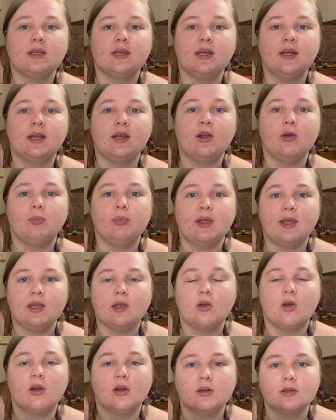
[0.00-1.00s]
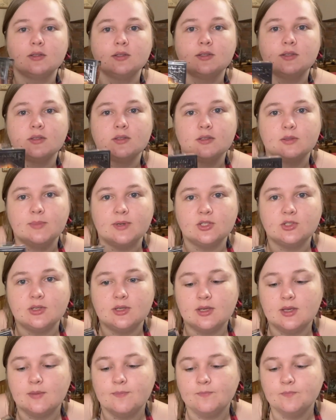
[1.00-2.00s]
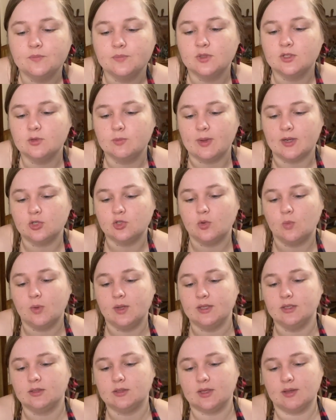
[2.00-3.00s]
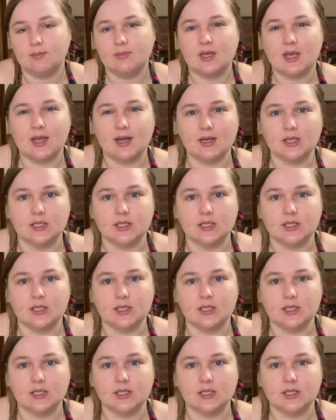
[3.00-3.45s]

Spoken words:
And I know playing cards, especially special ones, can be kind of